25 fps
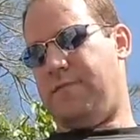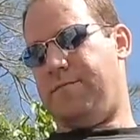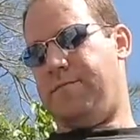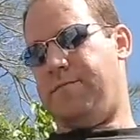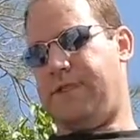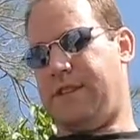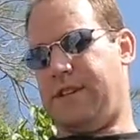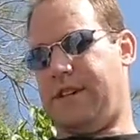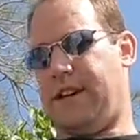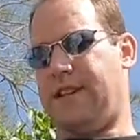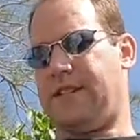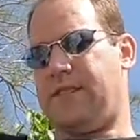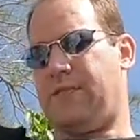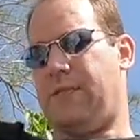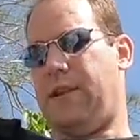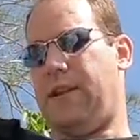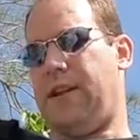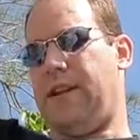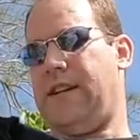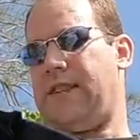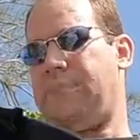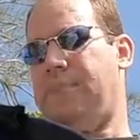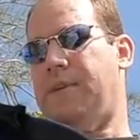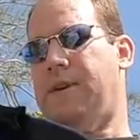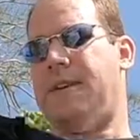See, that's
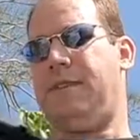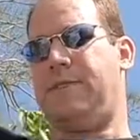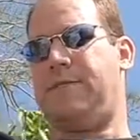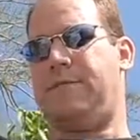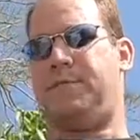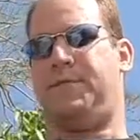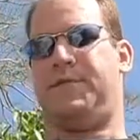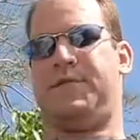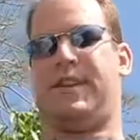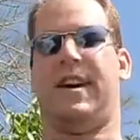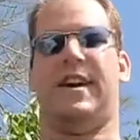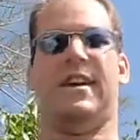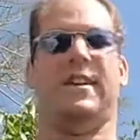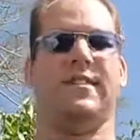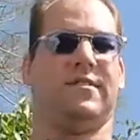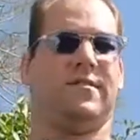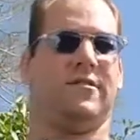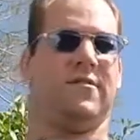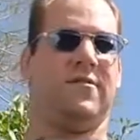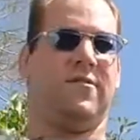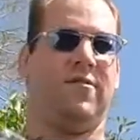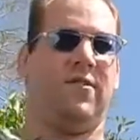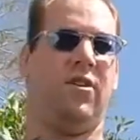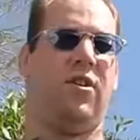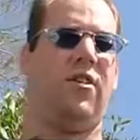my size,
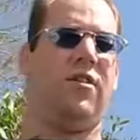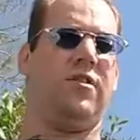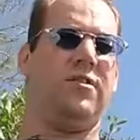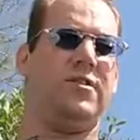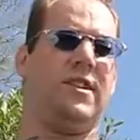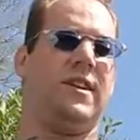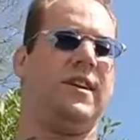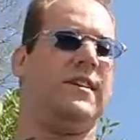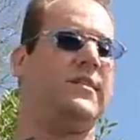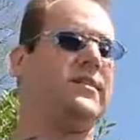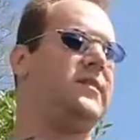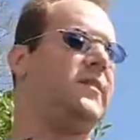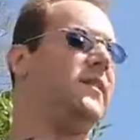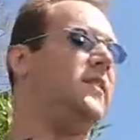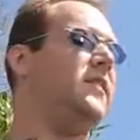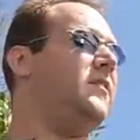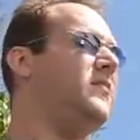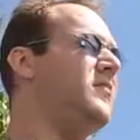large XL.